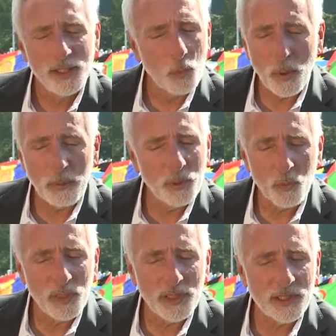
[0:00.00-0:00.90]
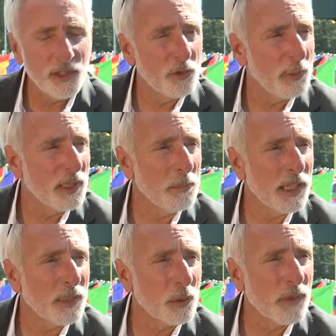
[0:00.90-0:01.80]
the women winning as many
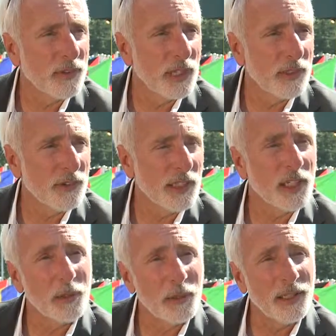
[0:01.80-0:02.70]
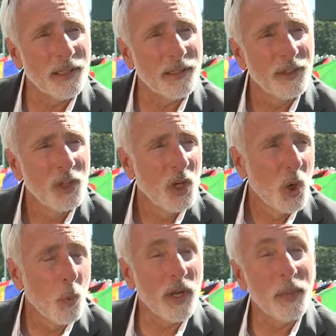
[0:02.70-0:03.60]
Pac-12 titles and to come in and
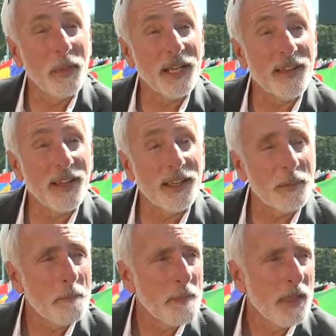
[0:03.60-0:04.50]
win the big thing